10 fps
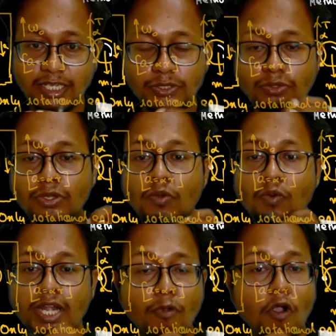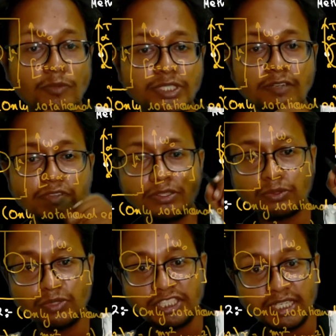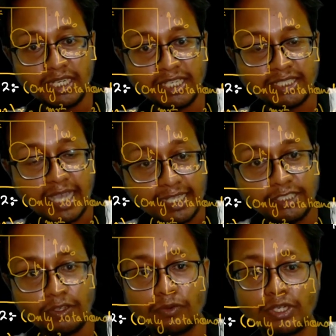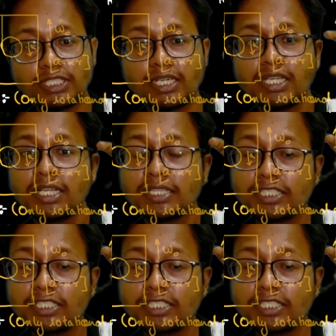Understood? When I'm observing through instantaneous axis of rotation,